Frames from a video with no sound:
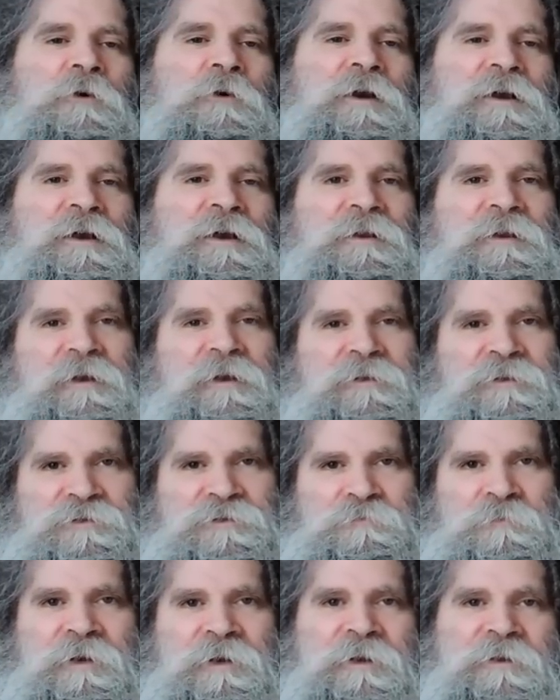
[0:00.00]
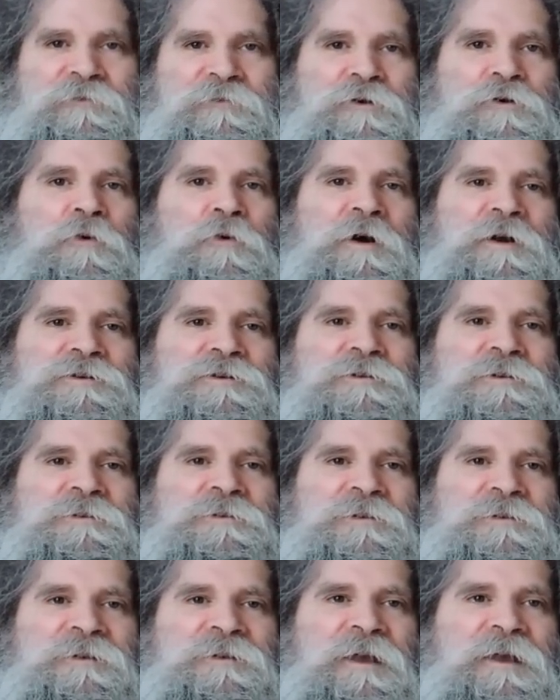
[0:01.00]
I want to collect as many of your
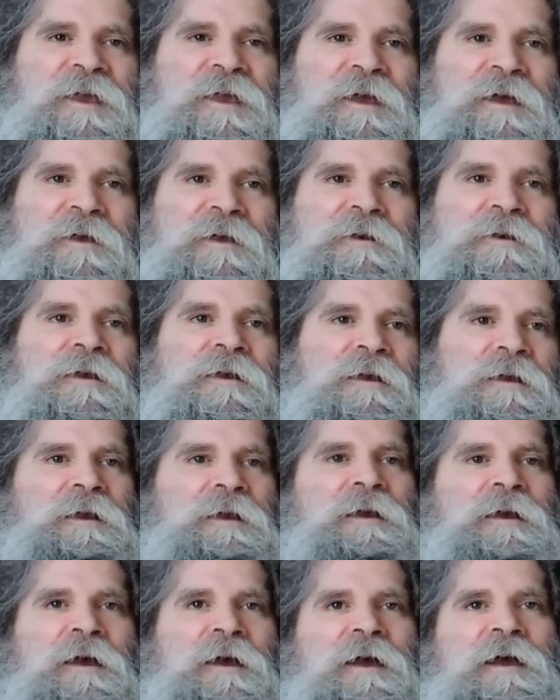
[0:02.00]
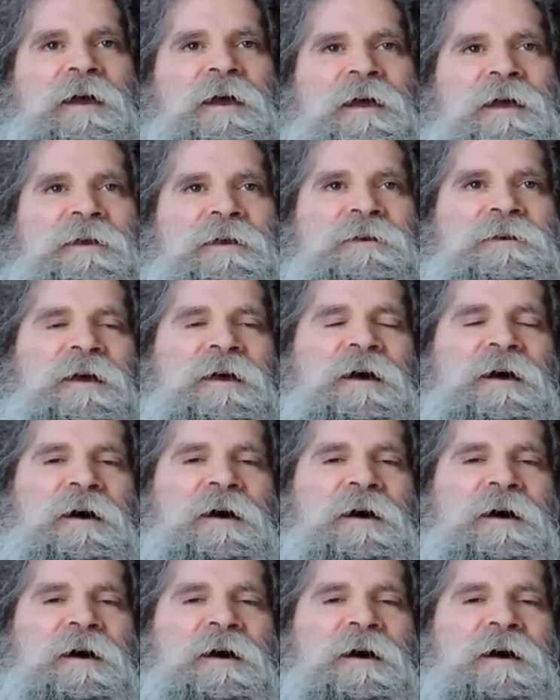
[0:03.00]
questions as I can, and